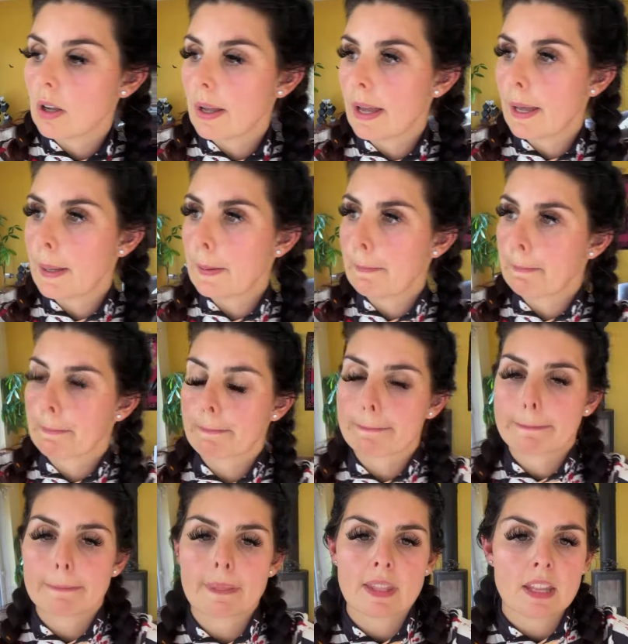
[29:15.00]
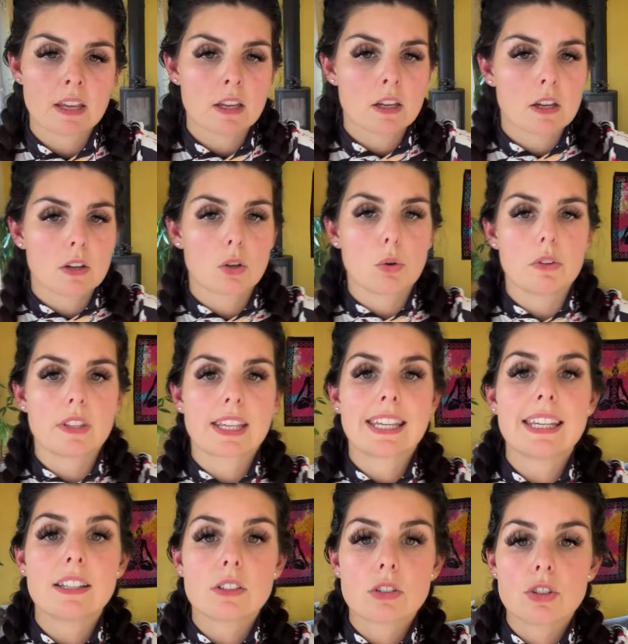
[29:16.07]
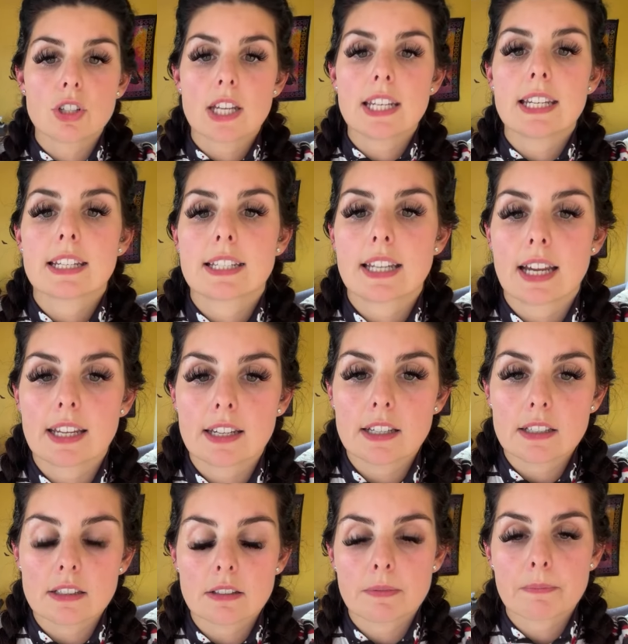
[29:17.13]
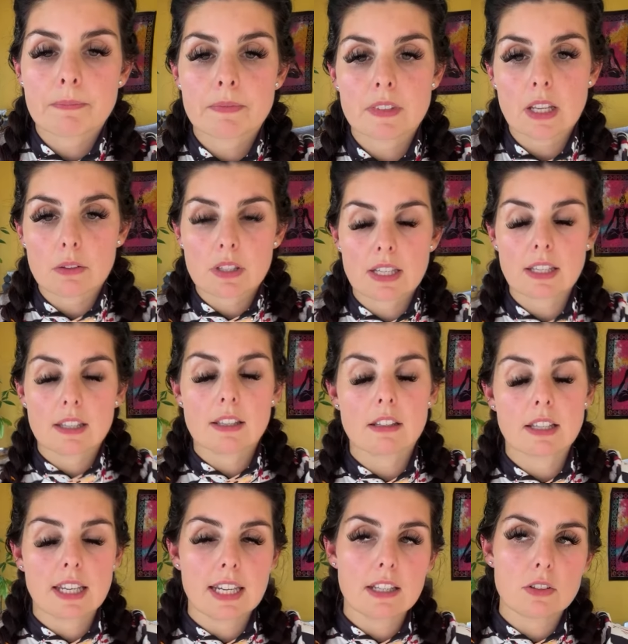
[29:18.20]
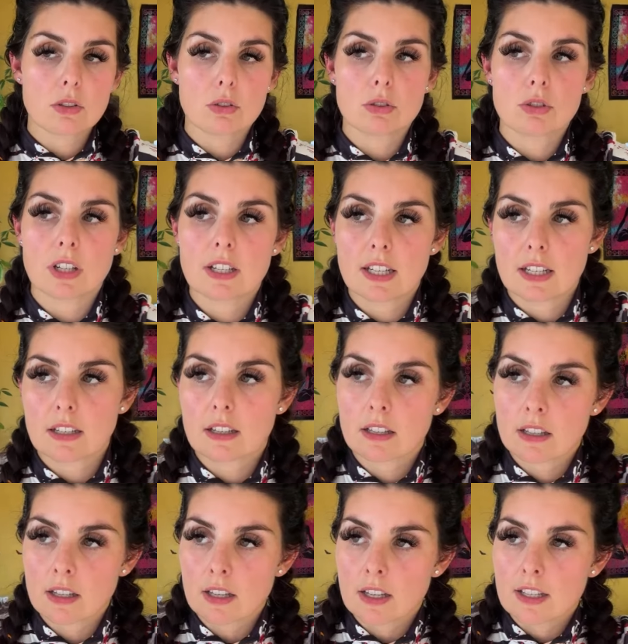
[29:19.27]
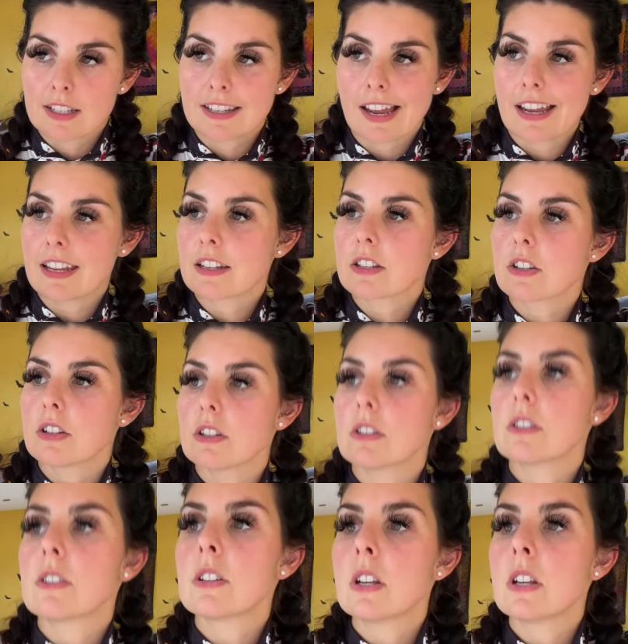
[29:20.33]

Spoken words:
go on the ketogenic diet. Now, the ketogenic dieters